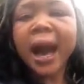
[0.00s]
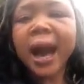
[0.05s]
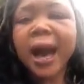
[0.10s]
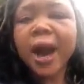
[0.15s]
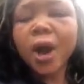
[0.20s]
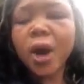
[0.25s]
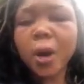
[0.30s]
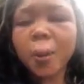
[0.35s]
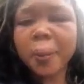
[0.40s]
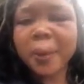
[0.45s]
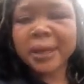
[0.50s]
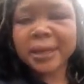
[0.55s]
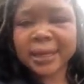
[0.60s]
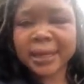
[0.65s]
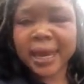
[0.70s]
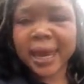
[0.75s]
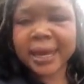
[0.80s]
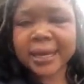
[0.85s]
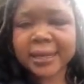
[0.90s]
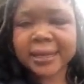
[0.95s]
I opened
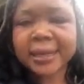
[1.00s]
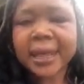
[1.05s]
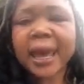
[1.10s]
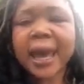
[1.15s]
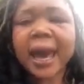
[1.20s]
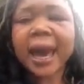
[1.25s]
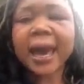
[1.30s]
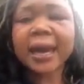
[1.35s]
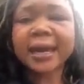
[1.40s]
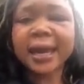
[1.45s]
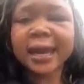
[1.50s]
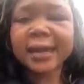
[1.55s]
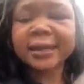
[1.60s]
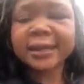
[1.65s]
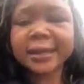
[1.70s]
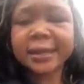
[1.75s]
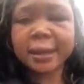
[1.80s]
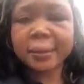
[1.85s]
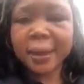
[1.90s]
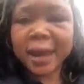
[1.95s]
a case
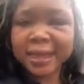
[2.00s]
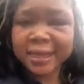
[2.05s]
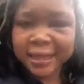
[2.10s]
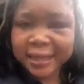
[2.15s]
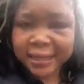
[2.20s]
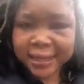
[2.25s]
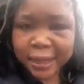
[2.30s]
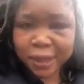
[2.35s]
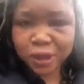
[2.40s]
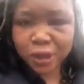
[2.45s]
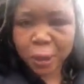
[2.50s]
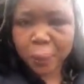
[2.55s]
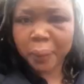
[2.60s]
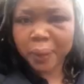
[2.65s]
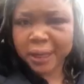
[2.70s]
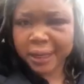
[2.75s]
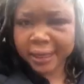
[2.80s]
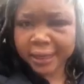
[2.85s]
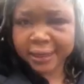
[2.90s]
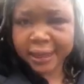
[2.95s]
against him at the Central
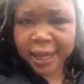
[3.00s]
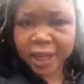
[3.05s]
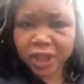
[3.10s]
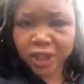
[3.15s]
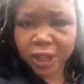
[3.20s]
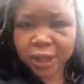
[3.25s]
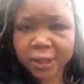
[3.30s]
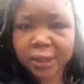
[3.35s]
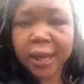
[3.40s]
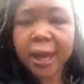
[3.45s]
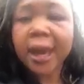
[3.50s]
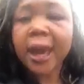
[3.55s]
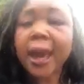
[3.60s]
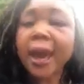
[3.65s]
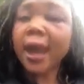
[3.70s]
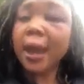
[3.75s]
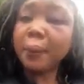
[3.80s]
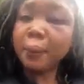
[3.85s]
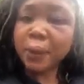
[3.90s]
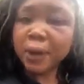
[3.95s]
Police Station
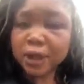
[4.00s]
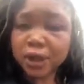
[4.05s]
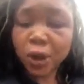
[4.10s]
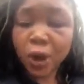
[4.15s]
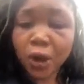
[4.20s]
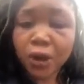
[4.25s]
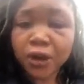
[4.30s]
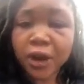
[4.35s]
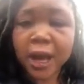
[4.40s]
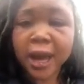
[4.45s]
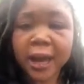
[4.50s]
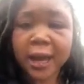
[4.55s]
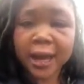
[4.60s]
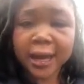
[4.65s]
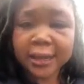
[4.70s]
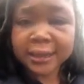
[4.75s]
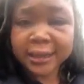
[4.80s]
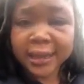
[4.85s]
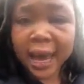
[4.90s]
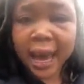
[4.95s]
in Pretoria,
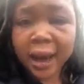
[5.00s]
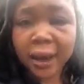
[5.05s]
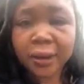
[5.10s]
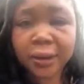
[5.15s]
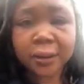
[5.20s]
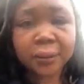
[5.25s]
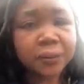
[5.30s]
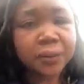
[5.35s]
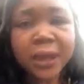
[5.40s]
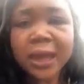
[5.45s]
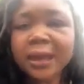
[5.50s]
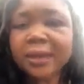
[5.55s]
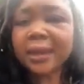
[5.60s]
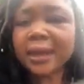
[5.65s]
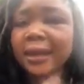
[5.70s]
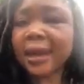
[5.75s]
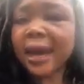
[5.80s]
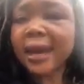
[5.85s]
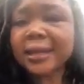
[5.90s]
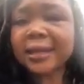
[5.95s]
in town.
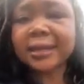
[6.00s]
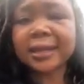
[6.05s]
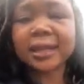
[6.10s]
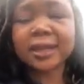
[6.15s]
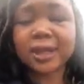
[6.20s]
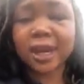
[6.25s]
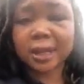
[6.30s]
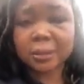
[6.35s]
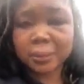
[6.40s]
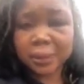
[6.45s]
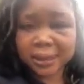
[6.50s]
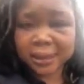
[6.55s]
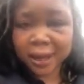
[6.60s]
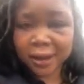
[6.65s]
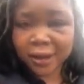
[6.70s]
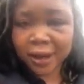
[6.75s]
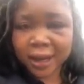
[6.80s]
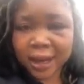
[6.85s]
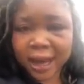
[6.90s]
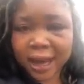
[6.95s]
The case did not
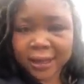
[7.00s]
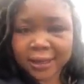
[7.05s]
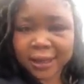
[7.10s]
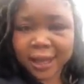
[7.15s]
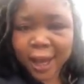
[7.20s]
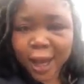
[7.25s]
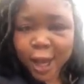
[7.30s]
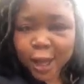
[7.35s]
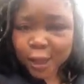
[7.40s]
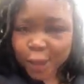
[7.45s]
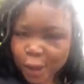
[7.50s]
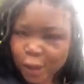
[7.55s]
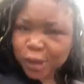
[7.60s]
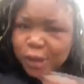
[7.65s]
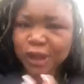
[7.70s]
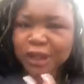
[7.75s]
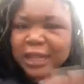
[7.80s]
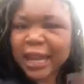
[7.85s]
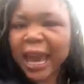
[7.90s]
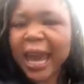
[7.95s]
materialize. So
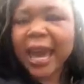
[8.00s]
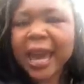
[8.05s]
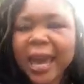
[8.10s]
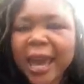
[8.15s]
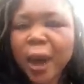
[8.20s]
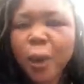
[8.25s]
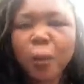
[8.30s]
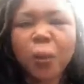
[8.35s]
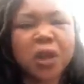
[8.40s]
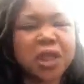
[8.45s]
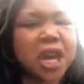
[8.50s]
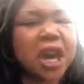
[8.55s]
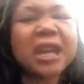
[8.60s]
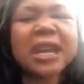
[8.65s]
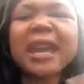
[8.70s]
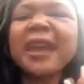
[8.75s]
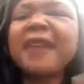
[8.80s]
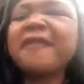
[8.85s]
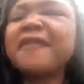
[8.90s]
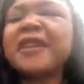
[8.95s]
today,
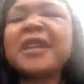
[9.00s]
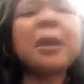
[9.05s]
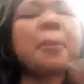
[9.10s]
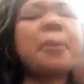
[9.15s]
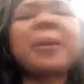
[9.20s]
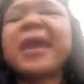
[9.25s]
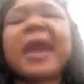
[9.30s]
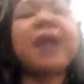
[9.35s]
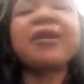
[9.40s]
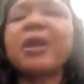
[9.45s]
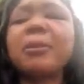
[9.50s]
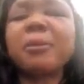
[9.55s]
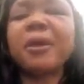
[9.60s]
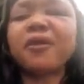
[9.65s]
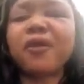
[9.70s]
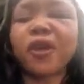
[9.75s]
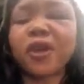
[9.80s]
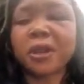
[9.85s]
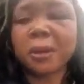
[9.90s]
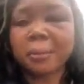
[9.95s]
without even appearing
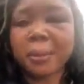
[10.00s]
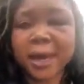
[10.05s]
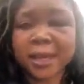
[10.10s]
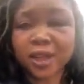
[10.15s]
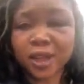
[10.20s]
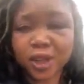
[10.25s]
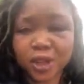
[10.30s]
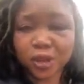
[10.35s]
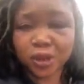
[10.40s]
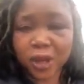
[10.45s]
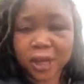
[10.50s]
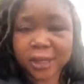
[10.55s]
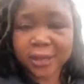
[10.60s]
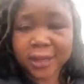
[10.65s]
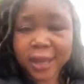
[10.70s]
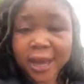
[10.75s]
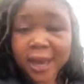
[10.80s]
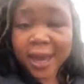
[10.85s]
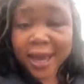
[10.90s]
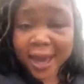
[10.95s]
before the
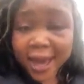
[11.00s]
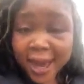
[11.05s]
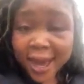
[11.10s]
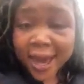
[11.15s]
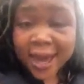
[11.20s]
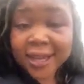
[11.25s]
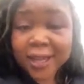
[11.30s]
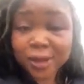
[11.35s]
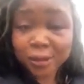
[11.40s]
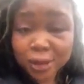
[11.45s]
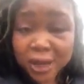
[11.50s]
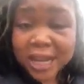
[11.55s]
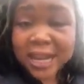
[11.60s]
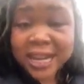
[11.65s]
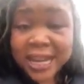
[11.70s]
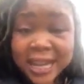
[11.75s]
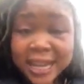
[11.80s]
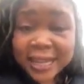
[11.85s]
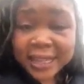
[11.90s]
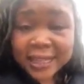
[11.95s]
magistrate, he is
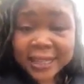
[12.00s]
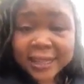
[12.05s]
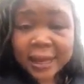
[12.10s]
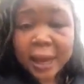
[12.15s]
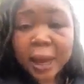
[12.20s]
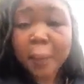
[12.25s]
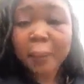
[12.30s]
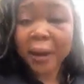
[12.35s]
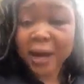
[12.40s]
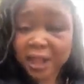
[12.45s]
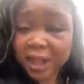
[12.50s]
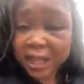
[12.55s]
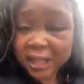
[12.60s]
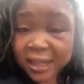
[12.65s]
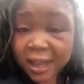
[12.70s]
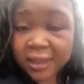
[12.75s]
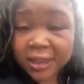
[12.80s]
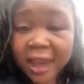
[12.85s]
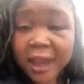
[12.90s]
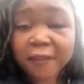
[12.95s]
released by the
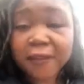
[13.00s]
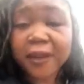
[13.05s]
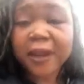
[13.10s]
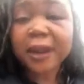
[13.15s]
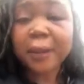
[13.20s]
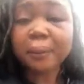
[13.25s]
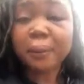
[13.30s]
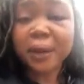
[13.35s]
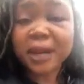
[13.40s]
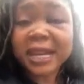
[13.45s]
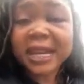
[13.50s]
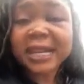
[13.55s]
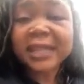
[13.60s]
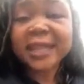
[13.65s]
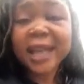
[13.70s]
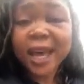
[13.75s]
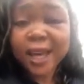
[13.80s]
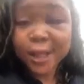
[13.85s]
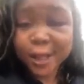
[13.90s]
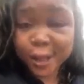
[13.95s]
South African
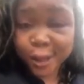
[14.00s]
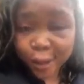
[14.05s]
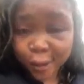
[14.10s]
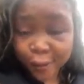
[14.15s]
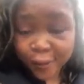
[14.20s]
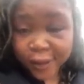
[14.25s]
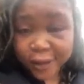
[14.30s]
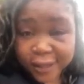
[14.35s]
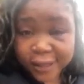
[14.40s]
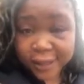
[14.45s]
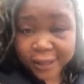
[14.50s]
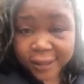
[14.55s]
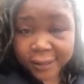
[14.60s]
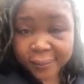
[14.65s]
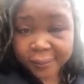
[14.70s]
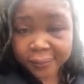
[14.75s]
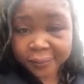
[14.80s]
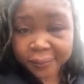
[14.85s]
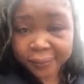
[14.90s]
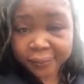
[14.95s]
Police Service.